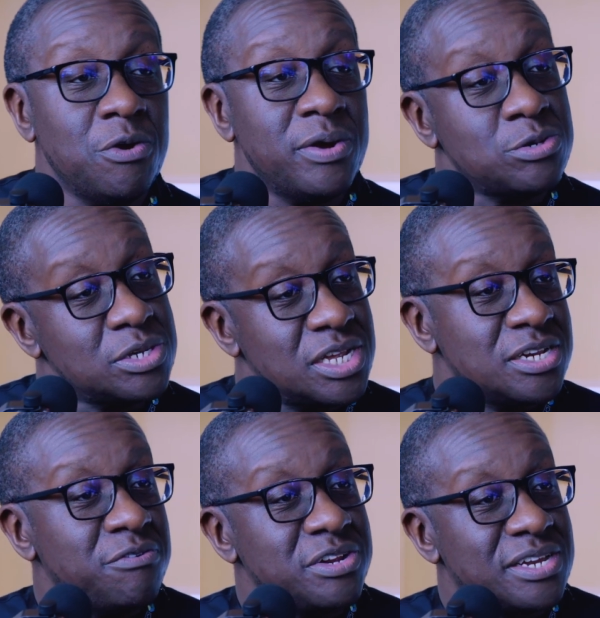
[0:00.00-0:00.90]
you went to a
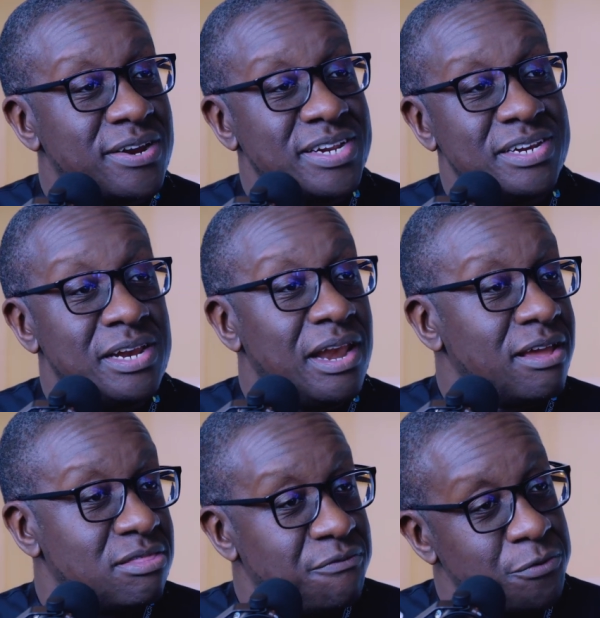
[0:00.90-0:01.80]
certain restaurant and didn't
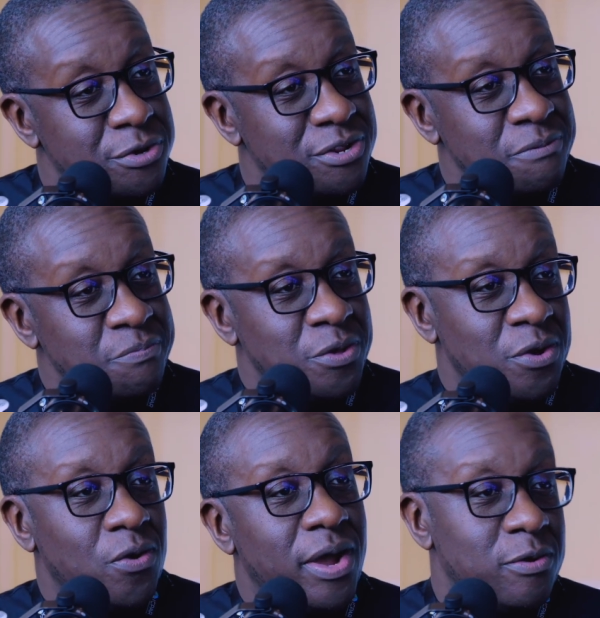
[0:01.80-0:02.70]
like the food.
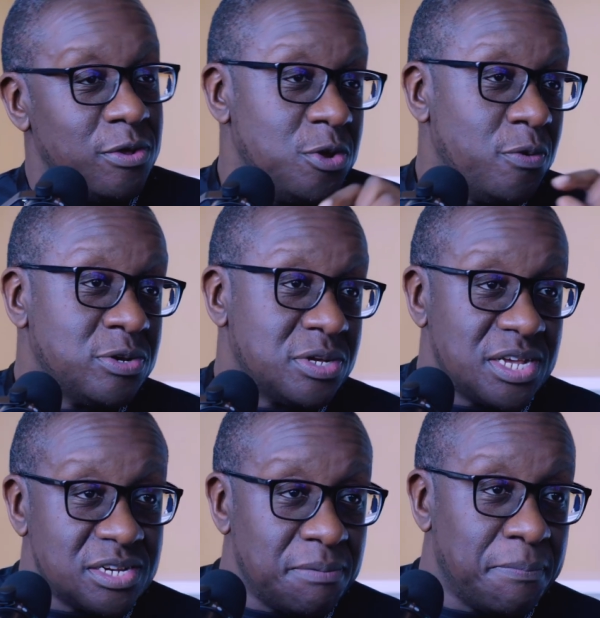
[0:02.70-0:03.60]
Or I knew you went to a
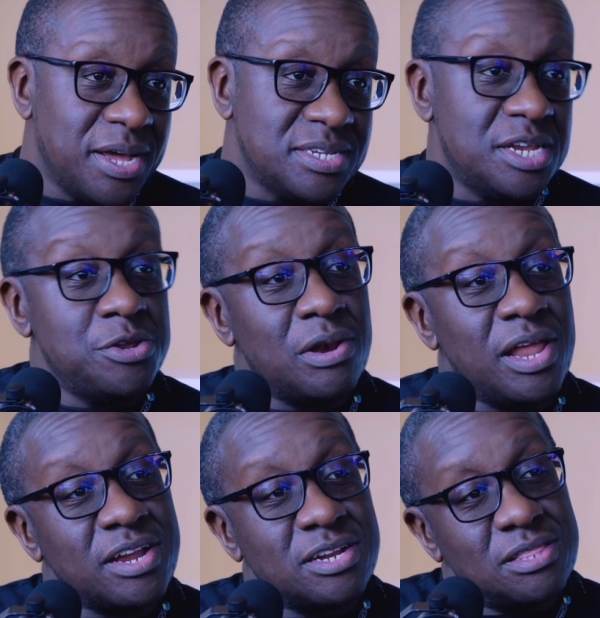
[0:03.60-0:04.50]
certain place and you
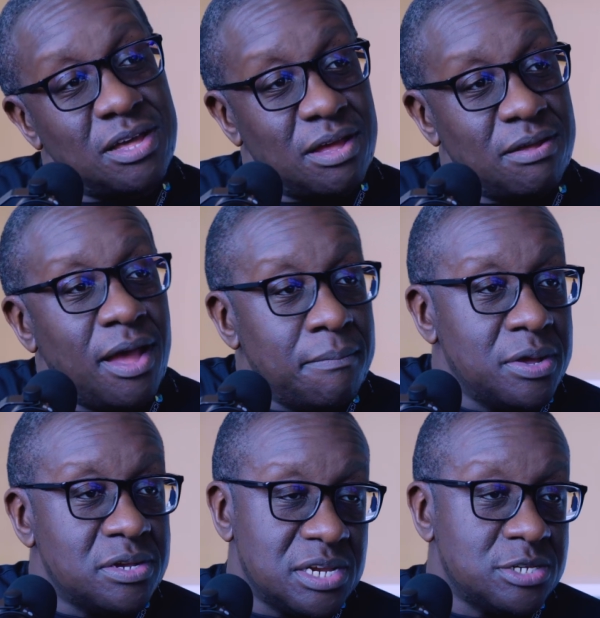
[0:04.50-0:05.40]
liked the
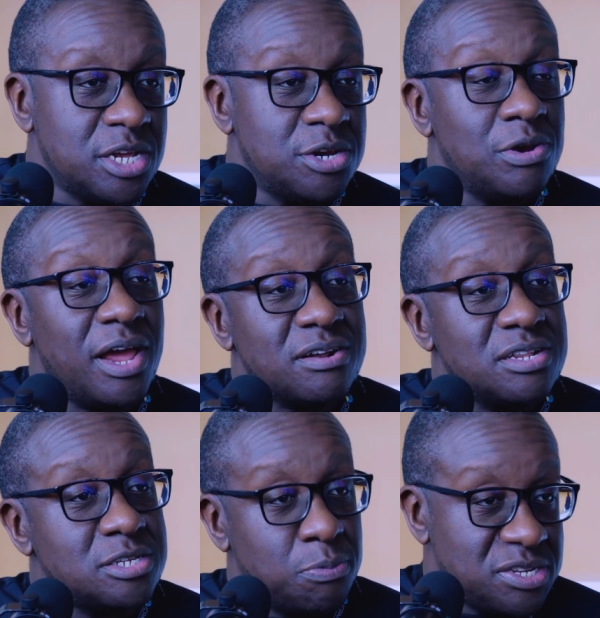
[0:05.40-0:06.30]
ambience. You said you liked
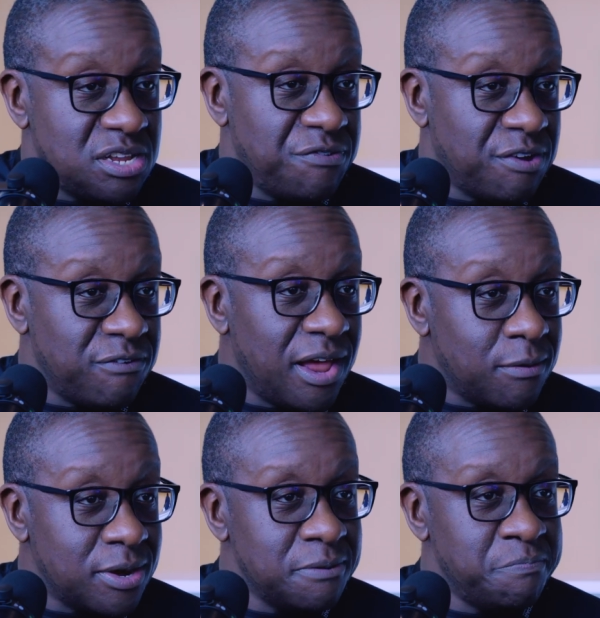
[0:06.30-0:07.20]
the specific
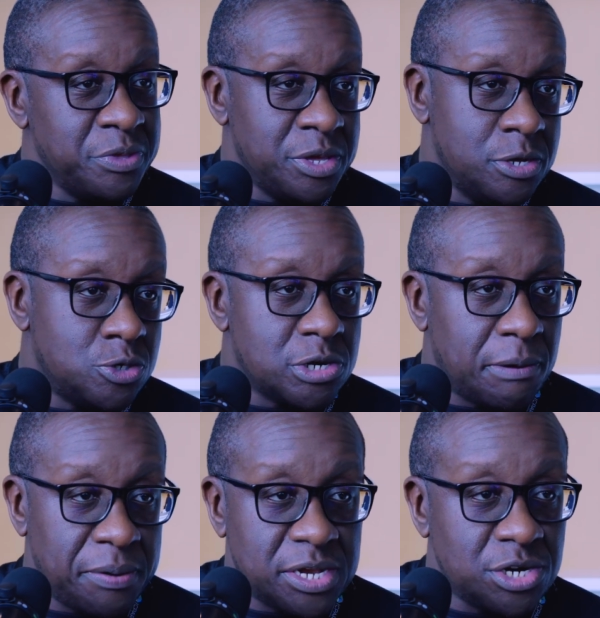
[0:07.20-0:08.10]
flower. You took a
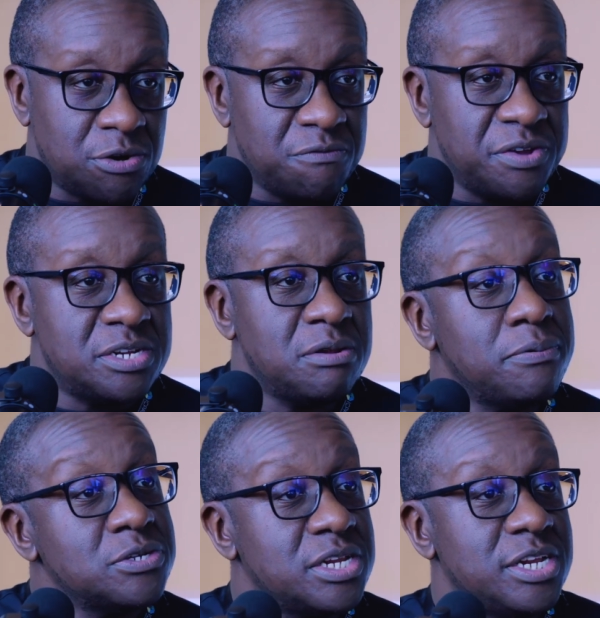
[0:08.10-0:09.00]
picture of it,
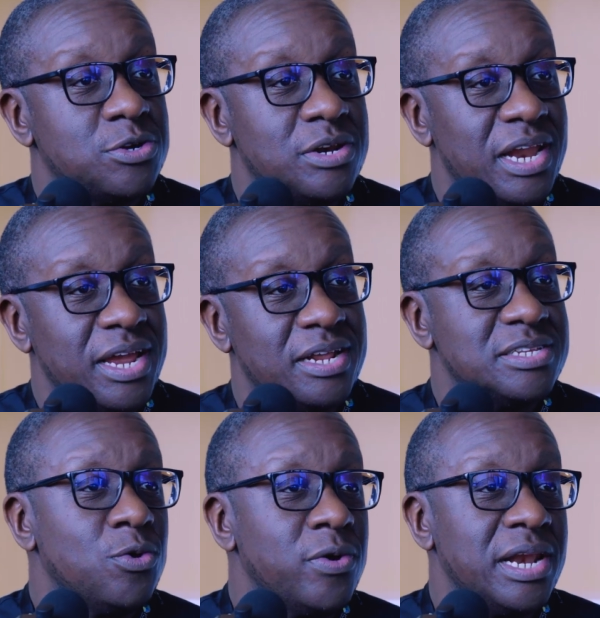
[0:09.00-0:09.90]
posted it online, and
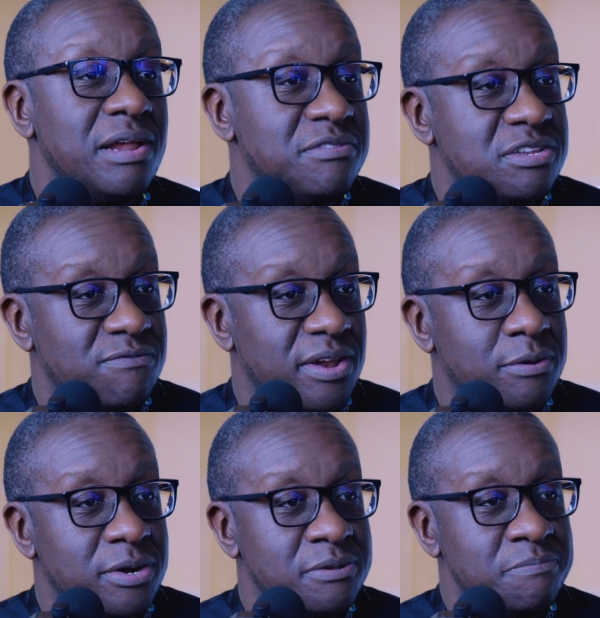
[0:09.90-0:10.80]
said, oh, I love this
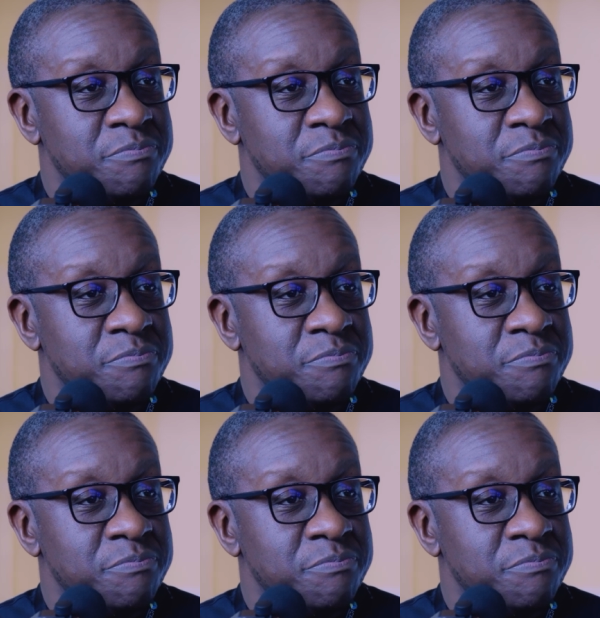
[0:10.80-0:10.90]
flower.